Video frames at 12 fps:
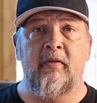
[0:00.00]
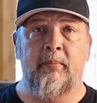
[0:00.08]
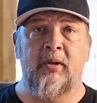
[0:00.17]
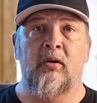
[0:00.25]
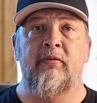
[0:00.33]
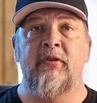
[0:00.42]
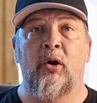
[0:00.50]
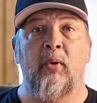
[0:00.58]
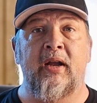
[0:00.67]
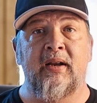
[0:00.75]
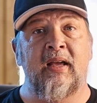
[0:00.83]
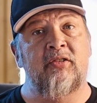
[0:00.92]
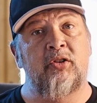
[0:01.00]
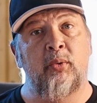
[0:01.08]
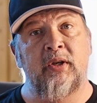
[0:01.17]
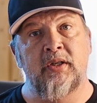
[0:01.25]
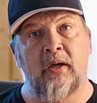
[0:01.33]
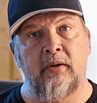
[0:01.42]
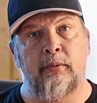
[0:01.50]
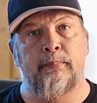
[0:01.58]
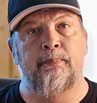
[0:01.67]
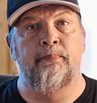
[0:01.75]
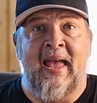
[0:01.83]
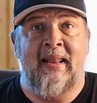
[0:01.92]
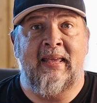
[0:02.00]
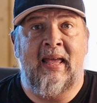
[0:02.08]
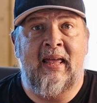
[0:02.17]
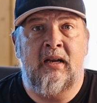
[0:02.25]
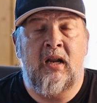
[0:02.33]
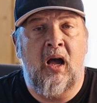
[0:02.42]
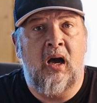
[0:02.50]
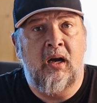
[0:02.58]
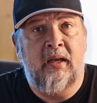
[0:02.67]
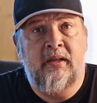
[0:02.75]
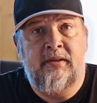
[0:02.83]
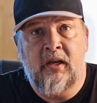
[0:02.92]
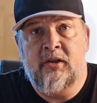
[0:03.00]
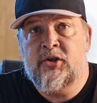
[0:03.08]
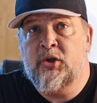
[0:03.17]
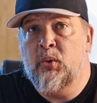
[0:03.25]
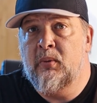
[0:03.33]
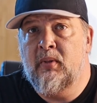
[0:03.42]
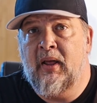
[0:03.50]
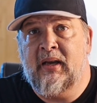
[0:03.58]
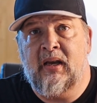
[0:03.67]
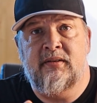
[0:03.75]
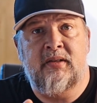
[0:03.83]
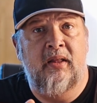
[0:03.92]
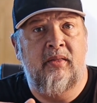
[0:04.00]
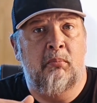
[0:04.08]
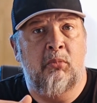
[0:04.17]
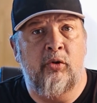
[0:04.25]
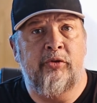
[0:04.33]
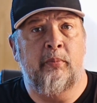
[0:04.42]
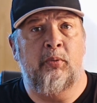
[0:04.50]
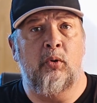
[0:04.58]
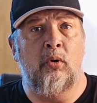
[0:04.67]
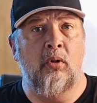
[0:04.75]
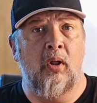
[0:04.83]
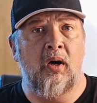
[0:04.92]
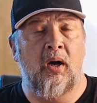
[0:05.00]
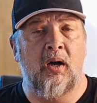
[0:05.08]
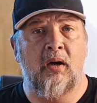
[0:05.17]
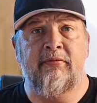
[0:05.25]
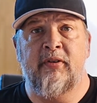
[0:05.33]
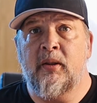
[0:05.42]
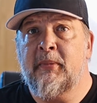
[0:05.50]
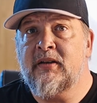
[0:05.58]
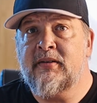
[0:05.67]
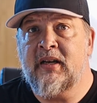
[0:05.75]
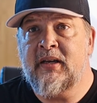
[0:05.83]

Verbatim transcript: of them, it'll fit right next to each other. And again, uh, it does do, like I said, the multiple uh, filament